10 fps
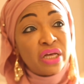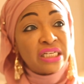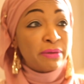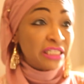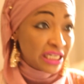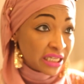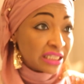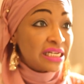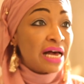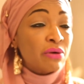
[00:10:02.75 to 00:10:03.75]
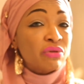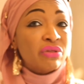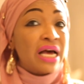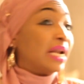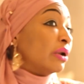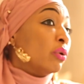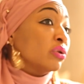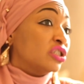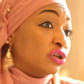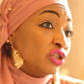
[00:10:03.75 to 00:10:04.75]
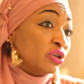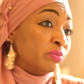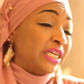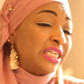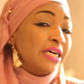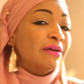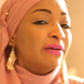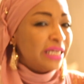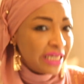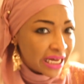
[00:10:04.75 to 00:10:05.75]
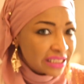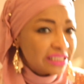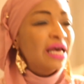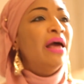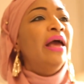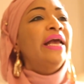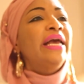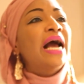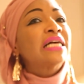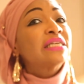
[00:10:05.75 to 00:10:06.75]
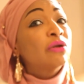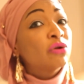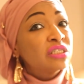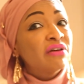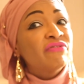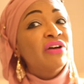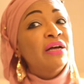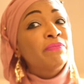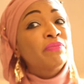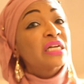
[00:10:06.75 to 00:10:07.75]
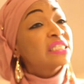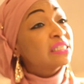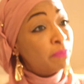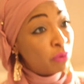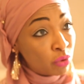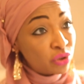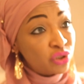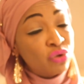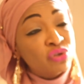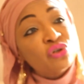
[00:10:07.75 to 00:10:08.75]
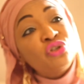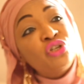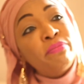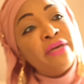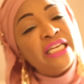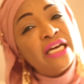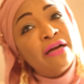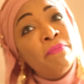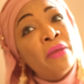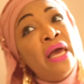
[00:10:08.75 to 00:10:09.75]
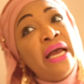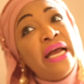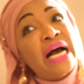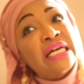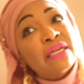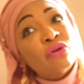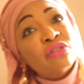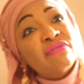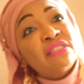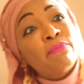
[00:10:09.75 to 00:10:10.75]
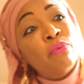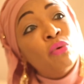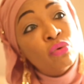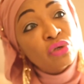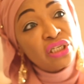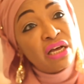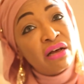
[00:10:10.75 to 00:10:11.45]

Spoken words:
especially in the South, and on social media. Yes, he has a lot of support on social media. He has a lot of support